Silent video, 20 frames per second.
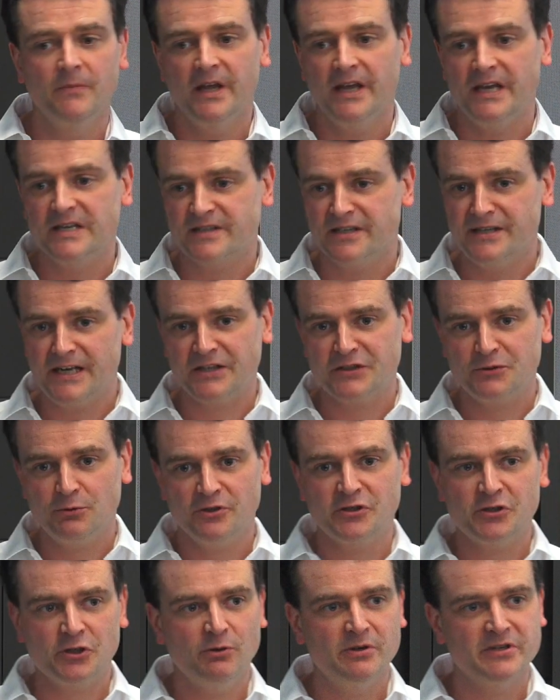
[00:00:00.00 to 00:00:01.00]
It's the national
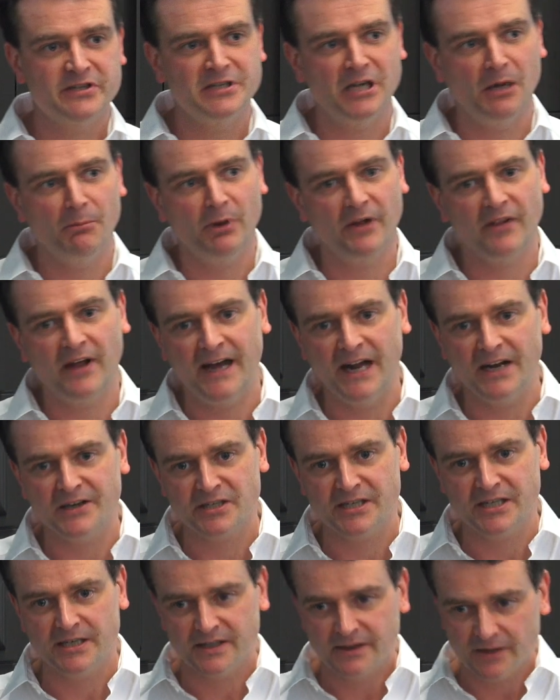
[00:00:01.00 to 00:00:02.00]
insurance number that
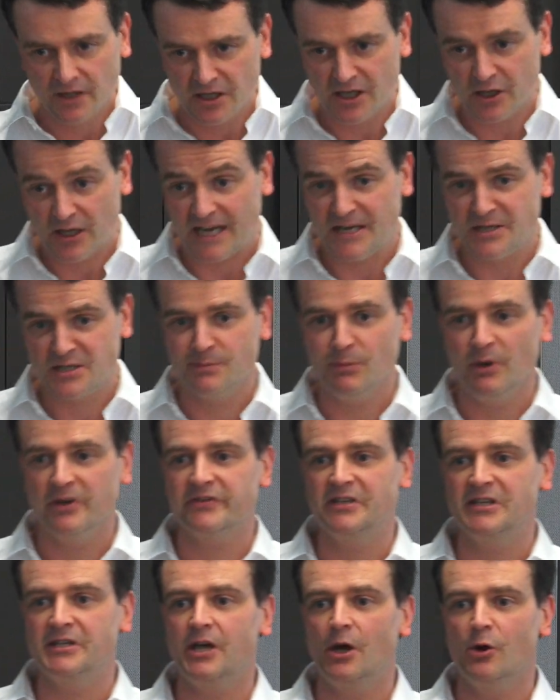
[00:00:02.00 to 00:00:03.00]
actually the
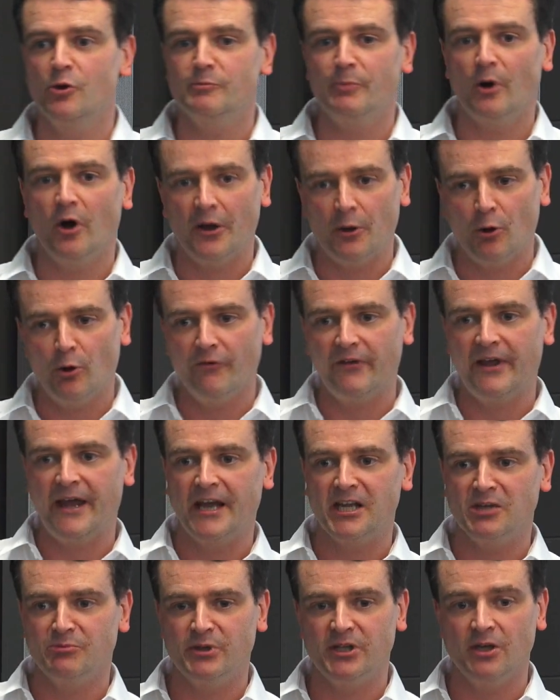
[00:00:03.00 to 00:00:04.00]
HMRC go by on their
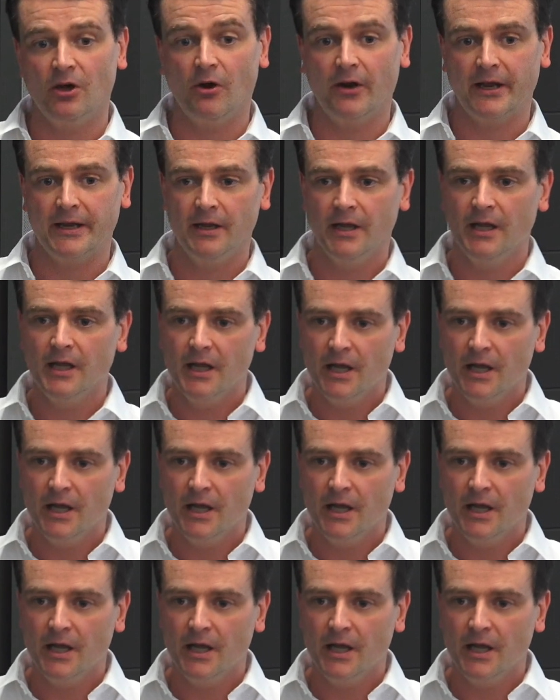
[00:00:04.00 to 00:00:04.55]
API.